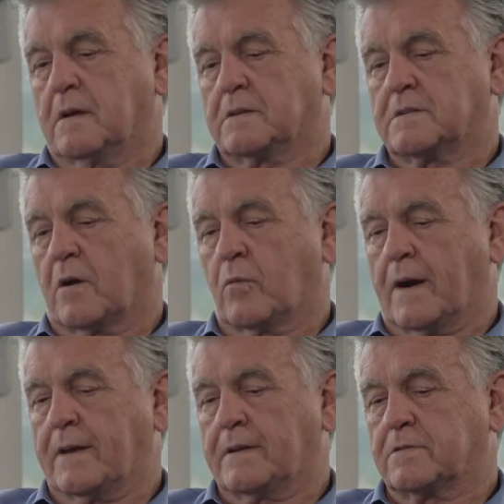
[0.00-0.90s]
So I
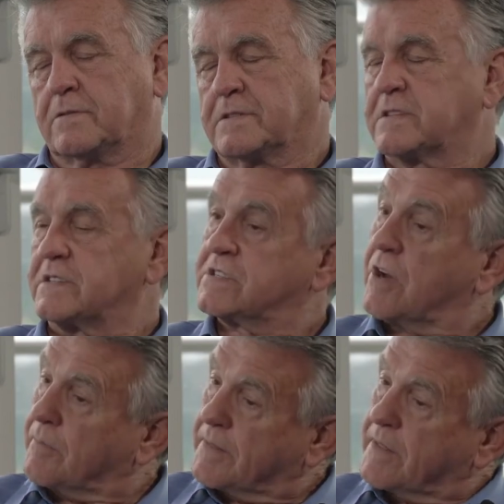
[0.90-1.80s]
waited till it to
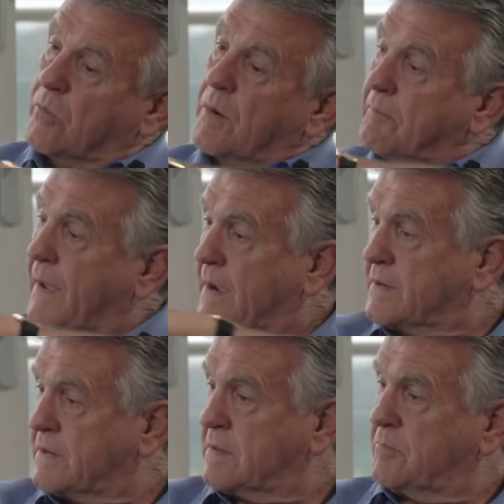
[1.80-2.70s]
stop, and then I went back
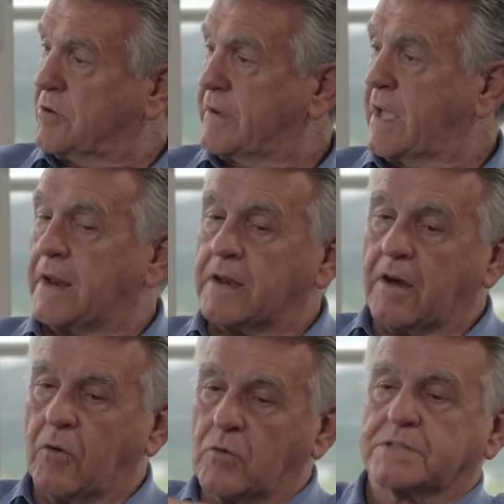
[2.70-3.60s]
and did the move again. The
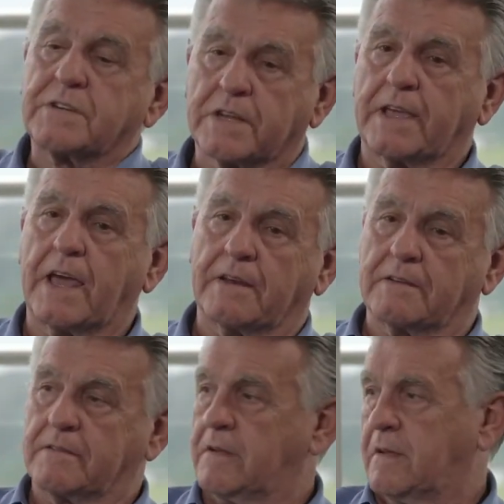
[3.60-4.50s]
horse
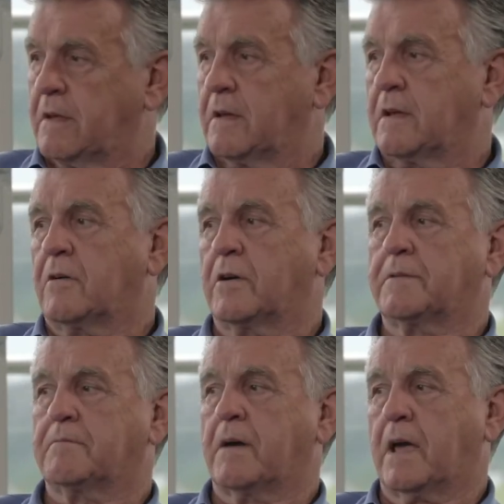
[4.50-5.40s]
again
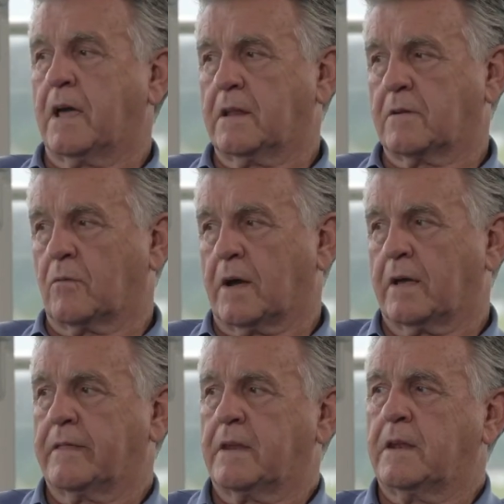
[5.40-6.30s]
hit my hand
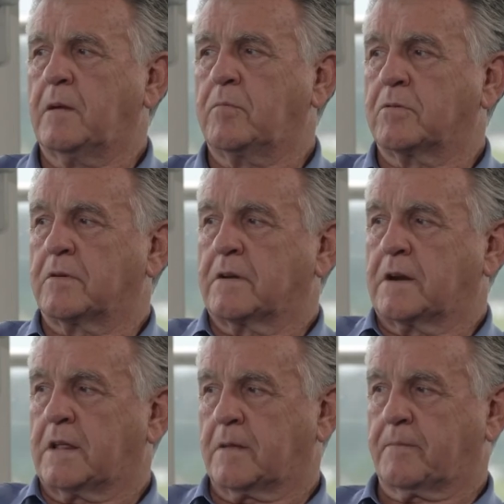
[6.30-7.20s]
away and then nibbled at
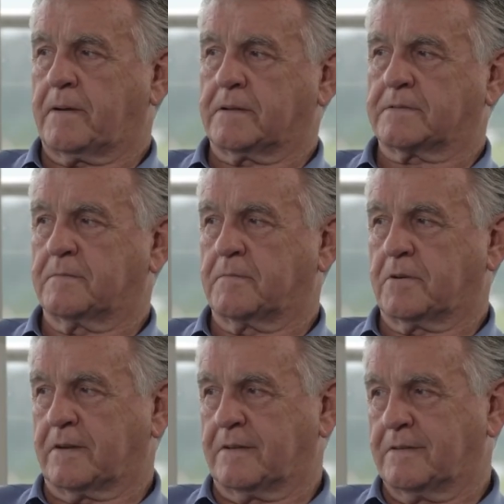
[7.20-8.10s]
another part of the
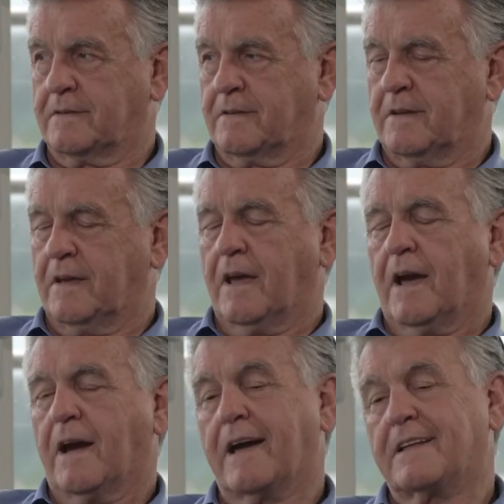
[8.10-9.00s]
body. Mm-hmm.
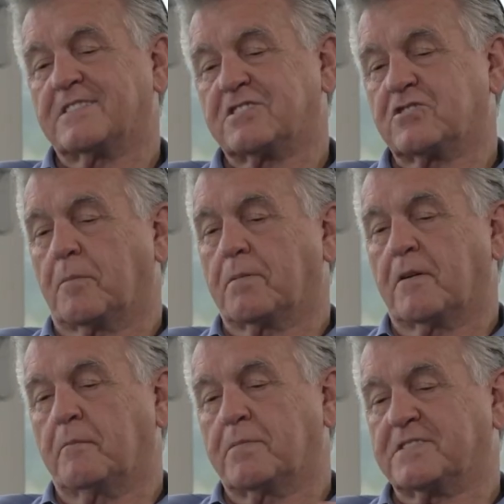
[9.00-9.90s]
I had to stop and
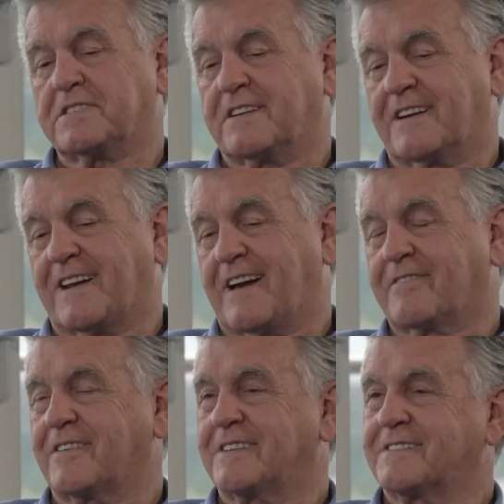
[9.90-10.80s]
I burst into
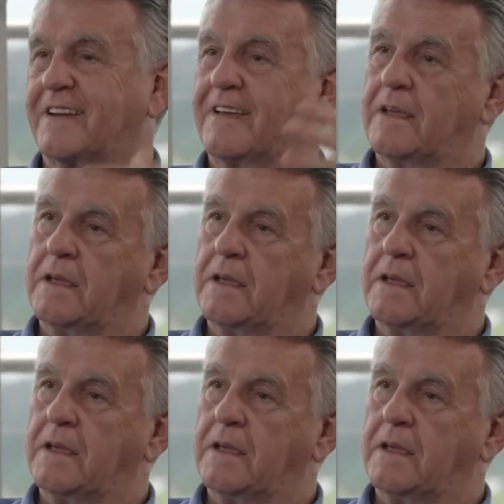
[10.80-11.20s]
laughter. I said,